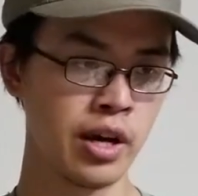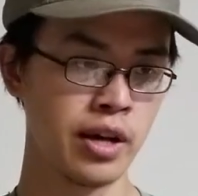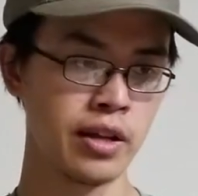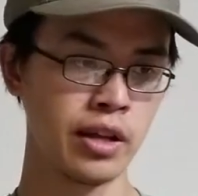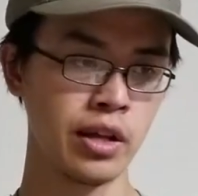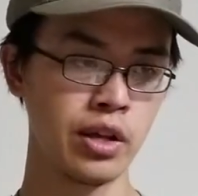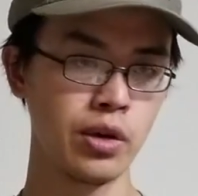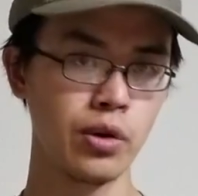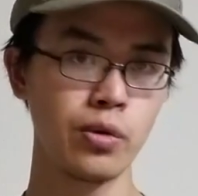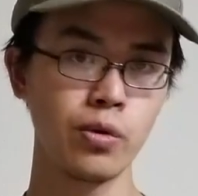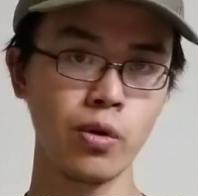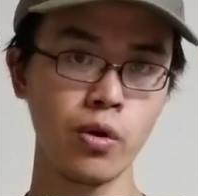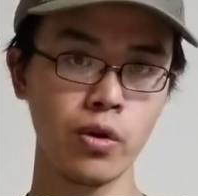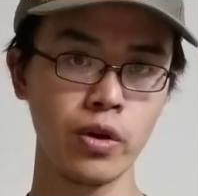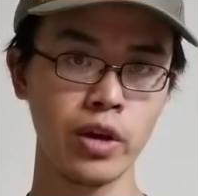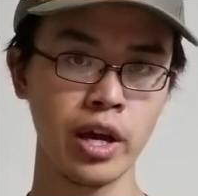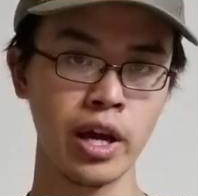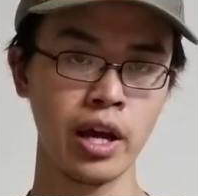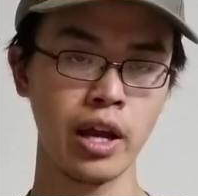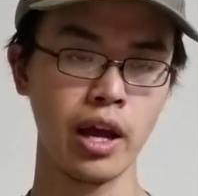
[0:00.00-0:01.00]
then you will
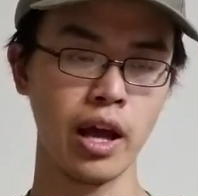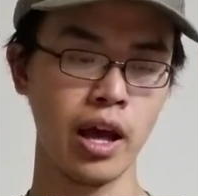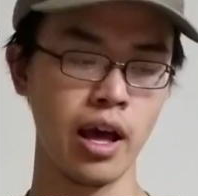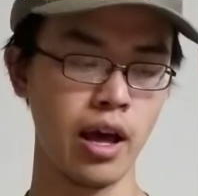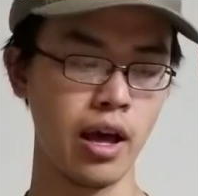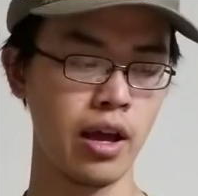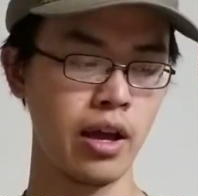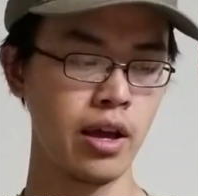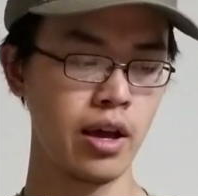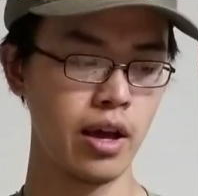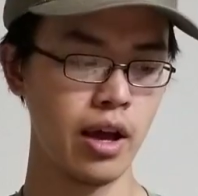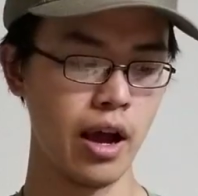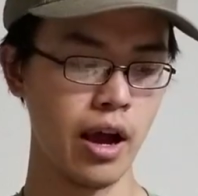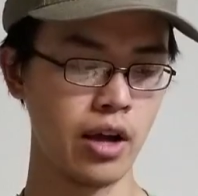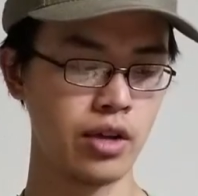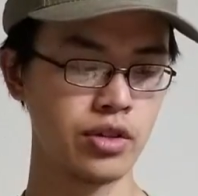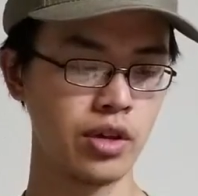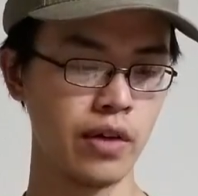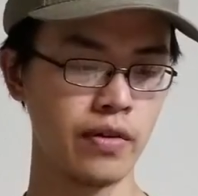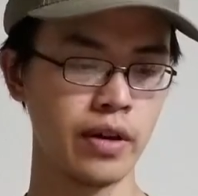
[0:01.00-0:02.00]
get a
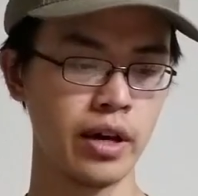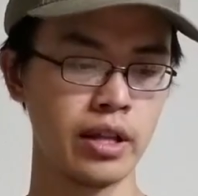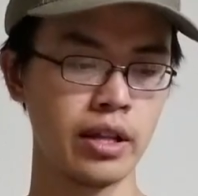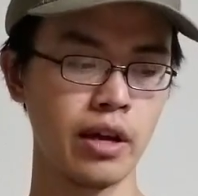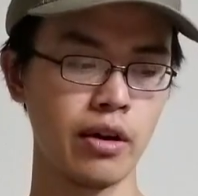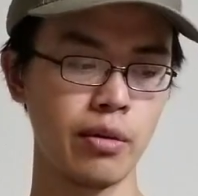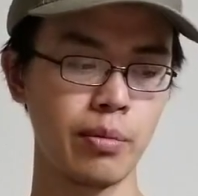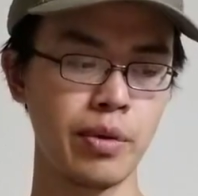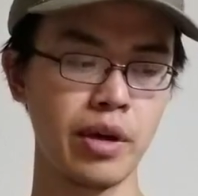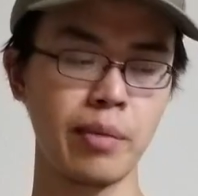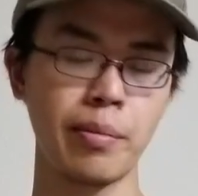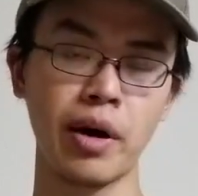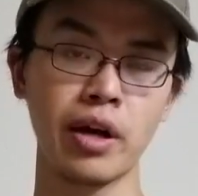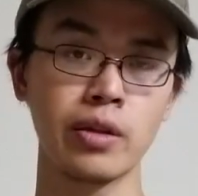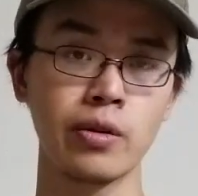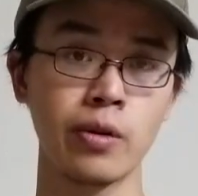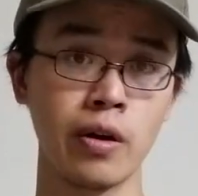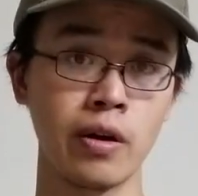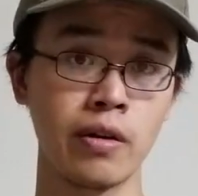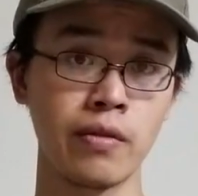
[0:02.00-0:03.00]
airsoft gun that will be about
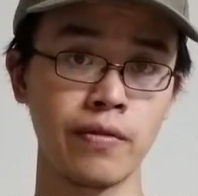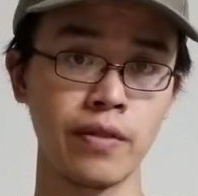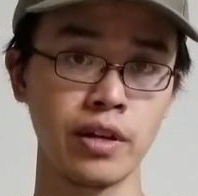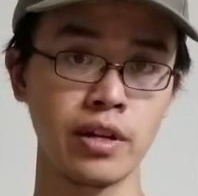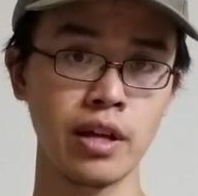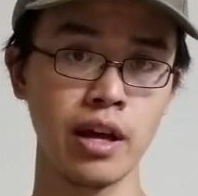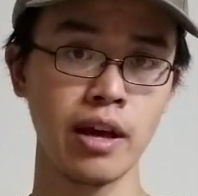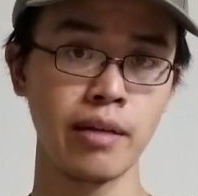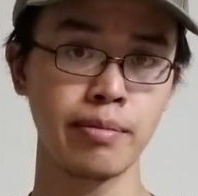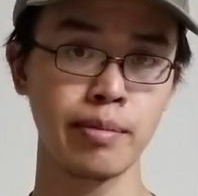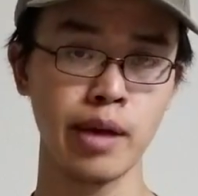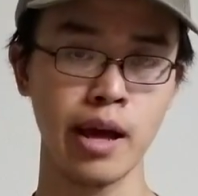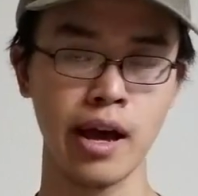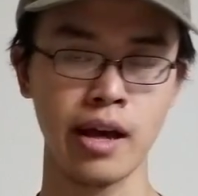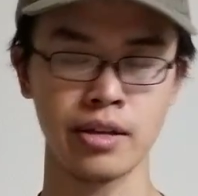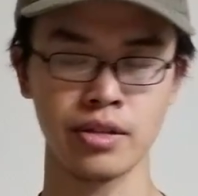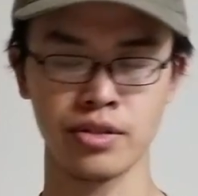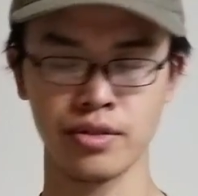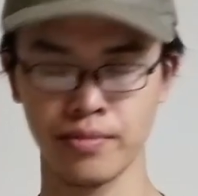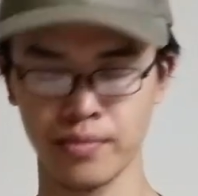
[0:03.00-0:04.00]
350
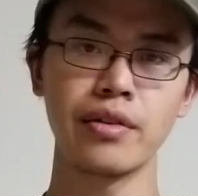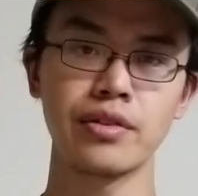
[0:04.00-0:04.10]
FPS.